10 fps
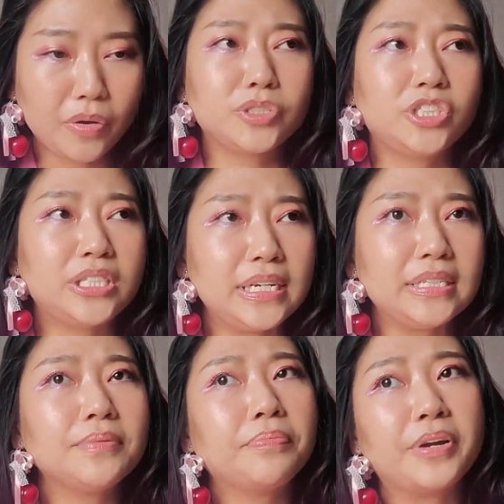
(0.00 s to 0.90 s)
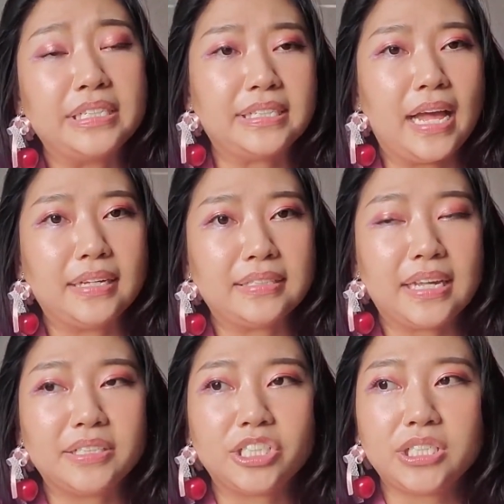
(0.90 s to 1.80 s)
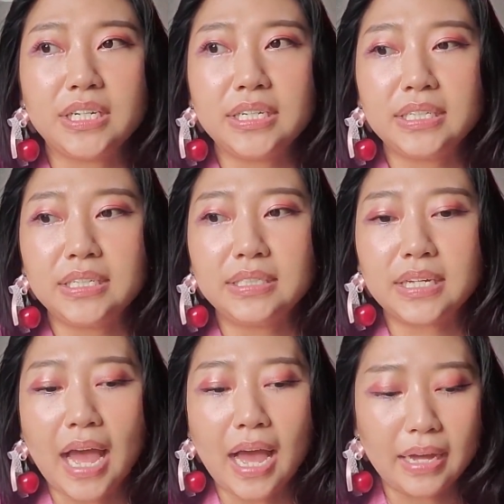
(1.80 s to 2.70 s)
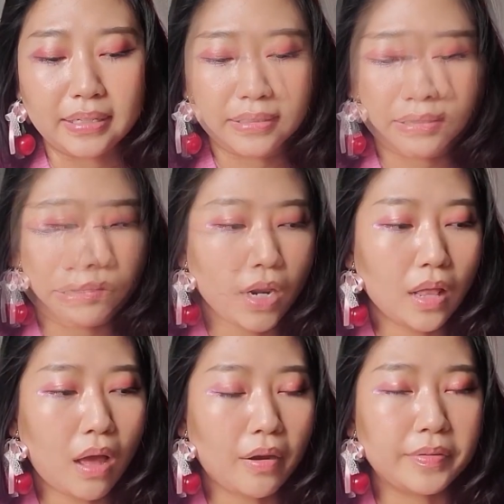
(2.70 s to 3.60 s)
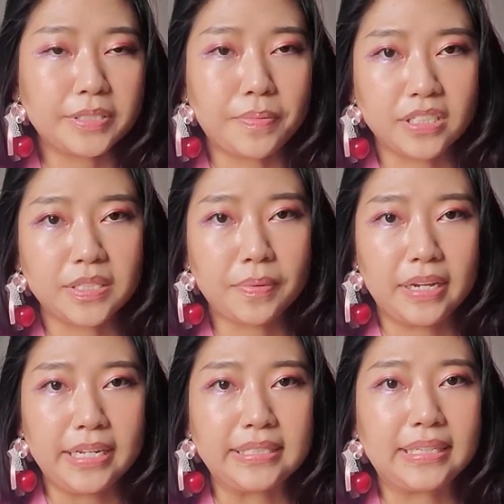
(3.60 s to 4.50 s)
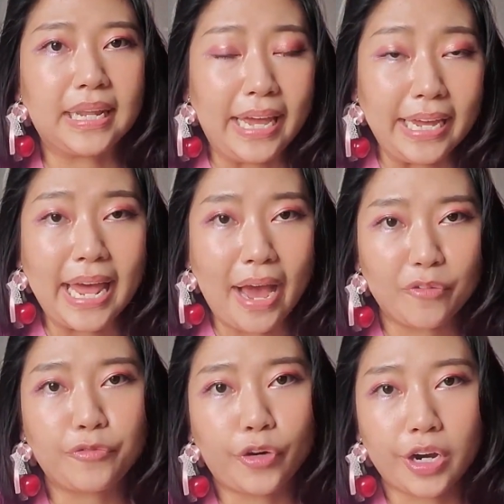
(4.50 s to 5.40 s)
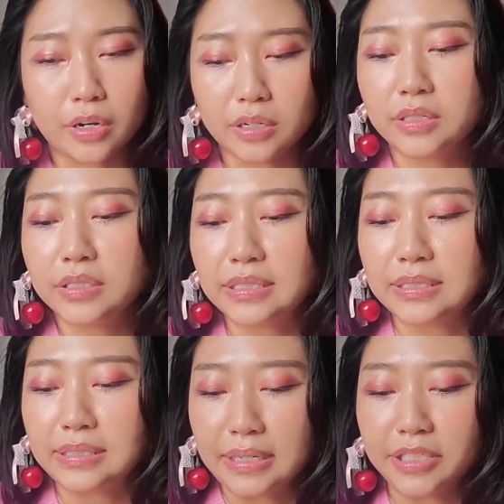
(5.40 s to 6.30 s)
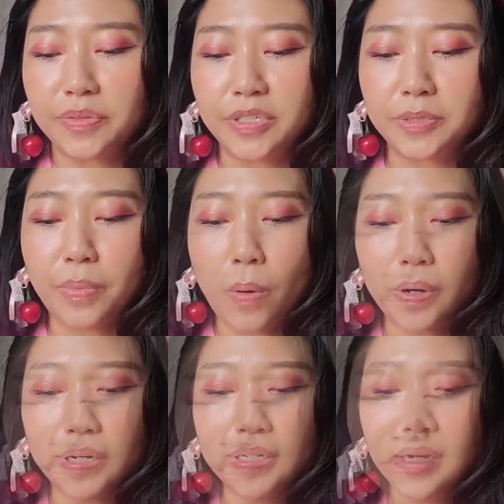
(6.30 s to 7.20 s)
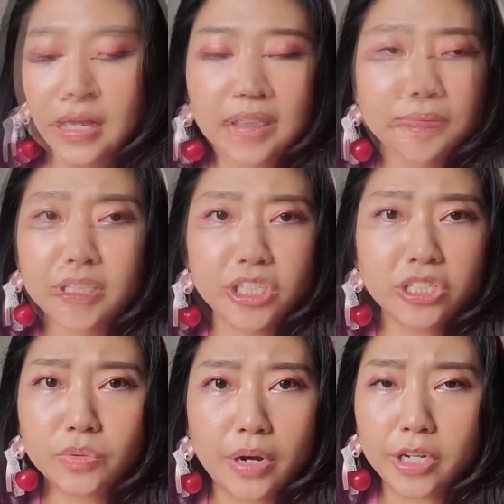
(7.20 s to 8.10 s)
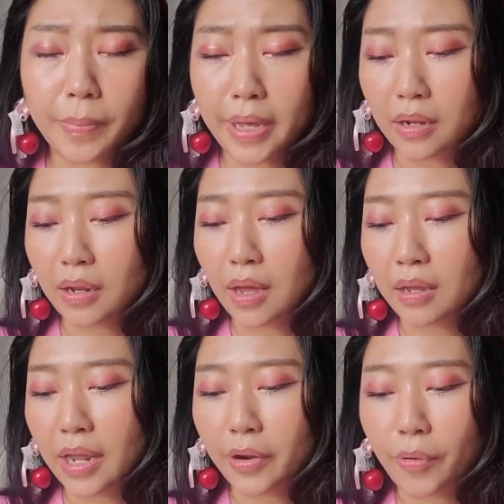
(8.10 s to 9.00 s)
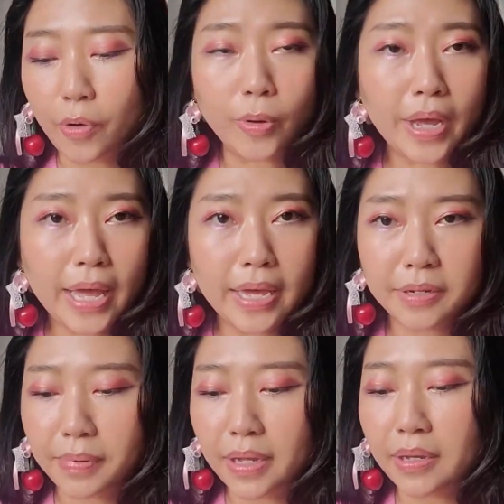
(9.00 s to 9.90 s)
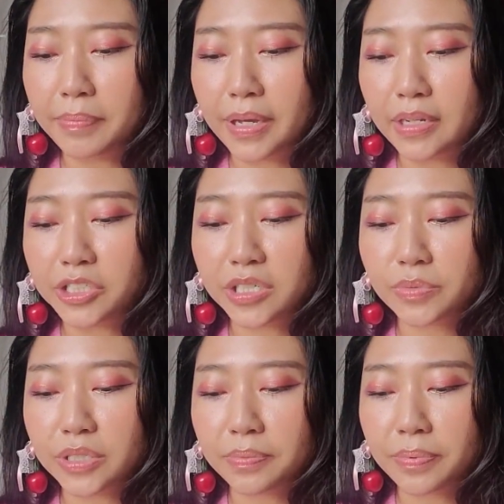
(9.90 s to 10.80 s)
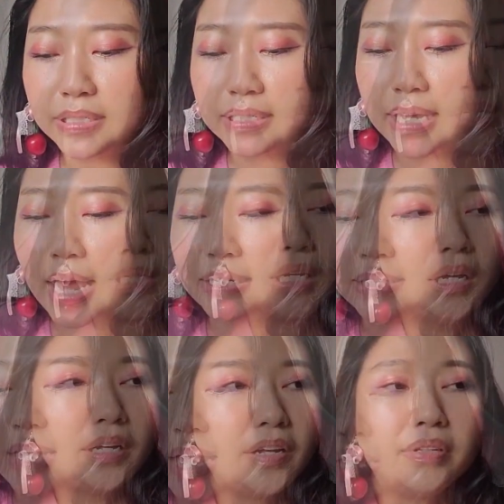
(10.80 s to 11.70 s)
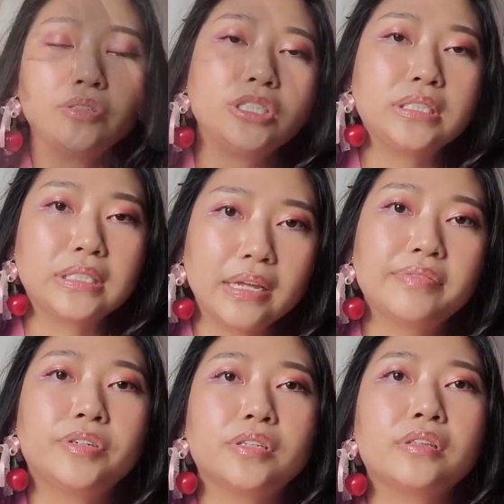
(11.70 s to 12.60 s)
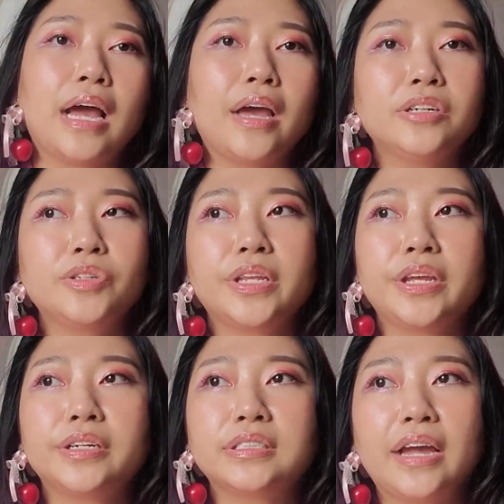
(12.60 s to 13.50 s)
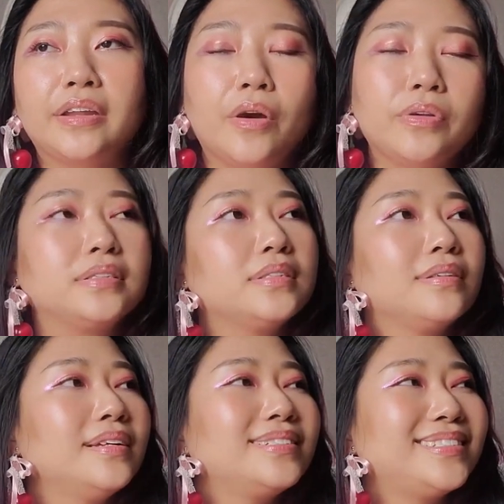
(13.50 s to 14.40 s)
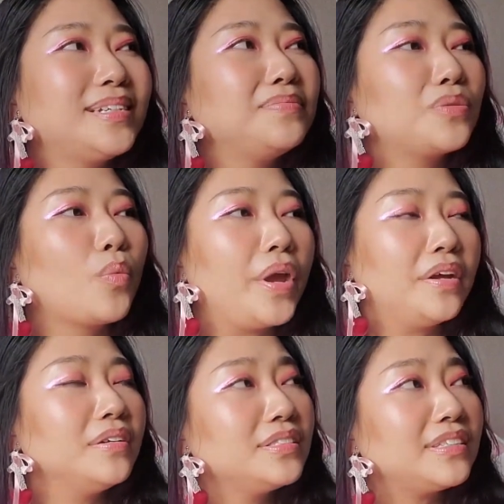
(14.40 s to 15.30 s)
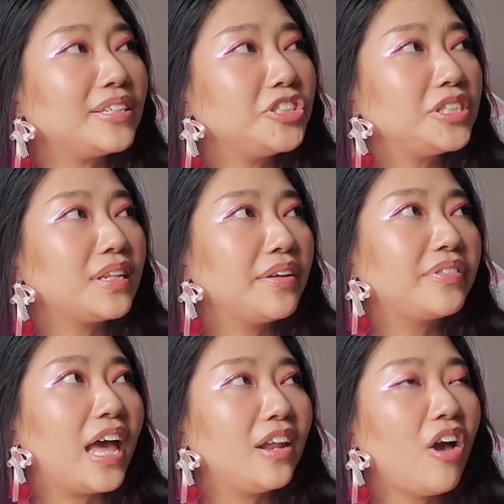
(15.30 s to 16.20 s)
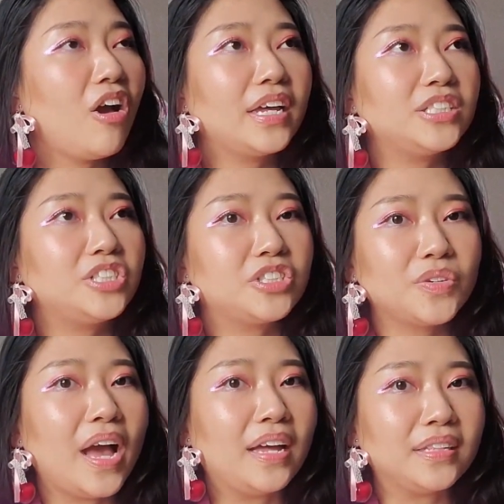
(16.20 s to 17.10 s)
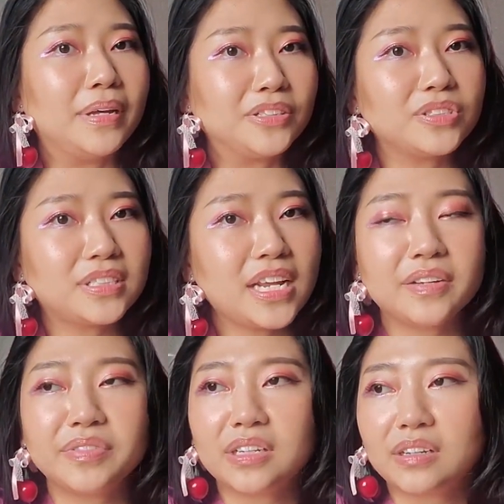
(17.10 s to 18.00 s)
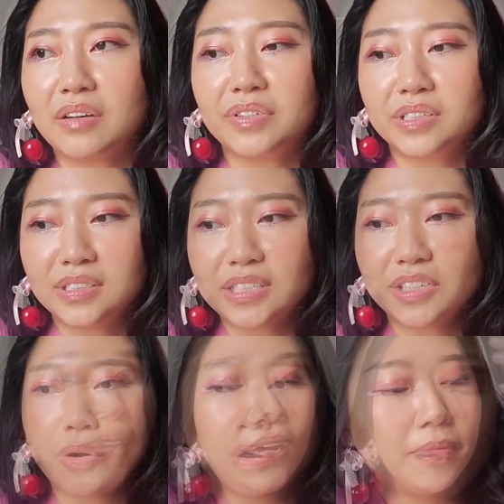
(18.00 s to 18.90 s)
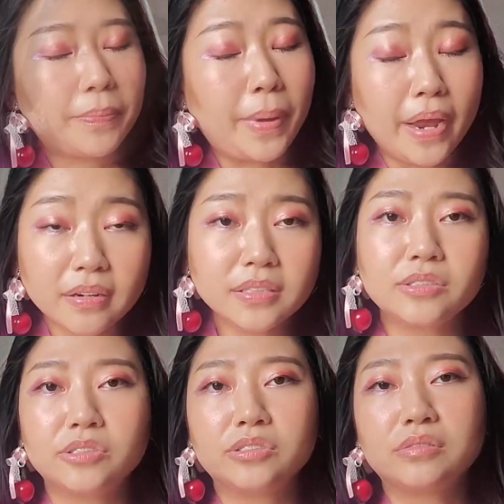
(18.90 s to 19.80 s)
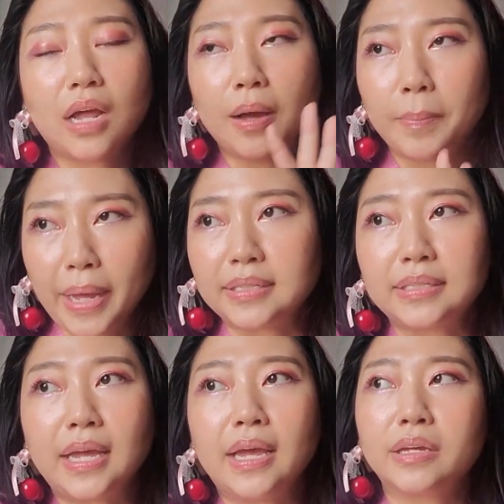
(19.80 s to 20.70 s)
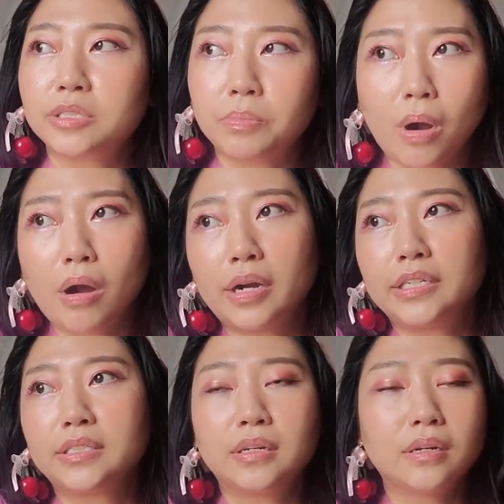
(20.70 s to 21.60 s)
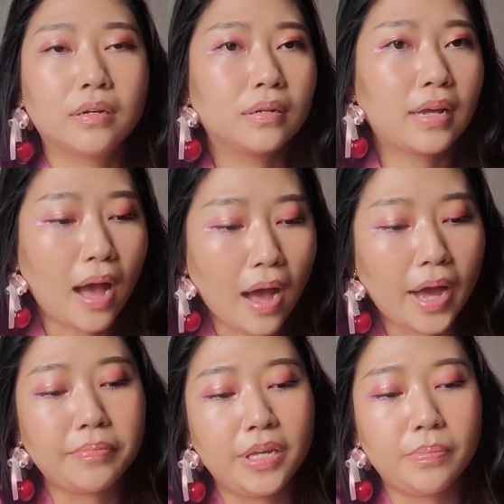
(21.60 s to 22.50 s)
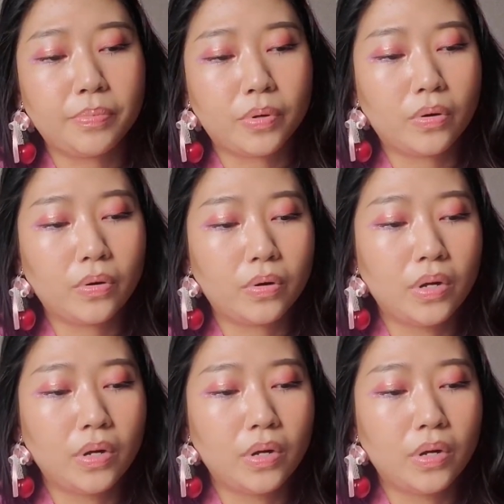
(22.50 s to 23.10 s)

she's a princess and she has a lot of responsibilities laid out for her since she was born. It seems like she just wanted to be like a normal kid, but because she was a princess, even though she's lived for 900 years, I know that it seems weird that she's lived that long and she still has the mental state of a 6-year-old. My parents are amazing, smart, kind people,